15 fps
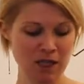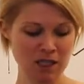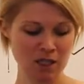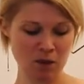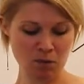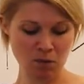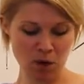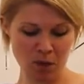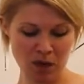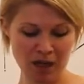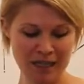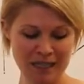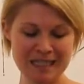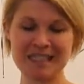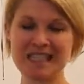So at the moment
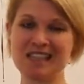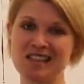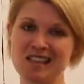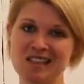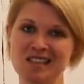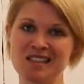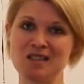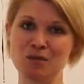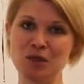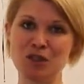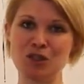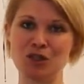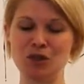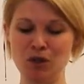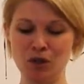I can see that this is going to
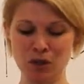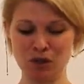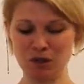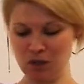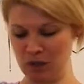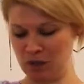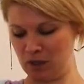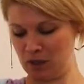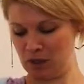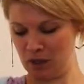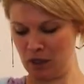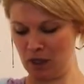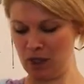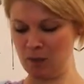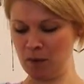be too loose.
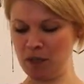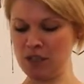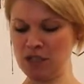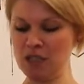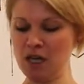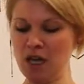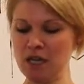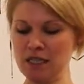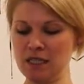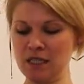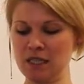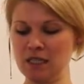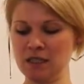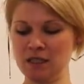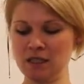I'm going to
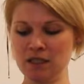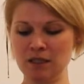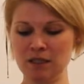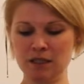tighten